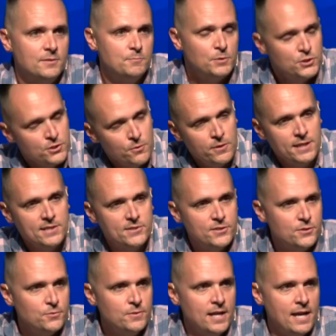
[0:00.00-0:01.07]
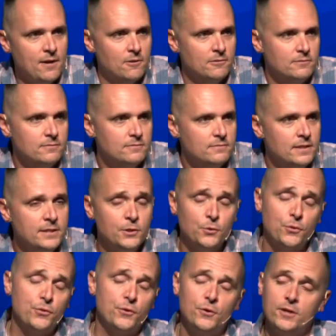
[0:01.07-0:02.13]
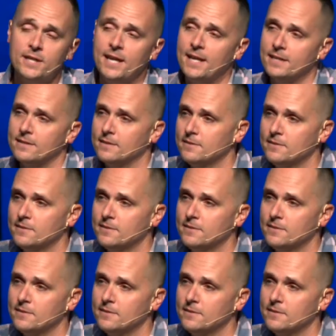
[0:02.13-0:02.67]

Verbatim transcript: But you know what he gets to do now in year 38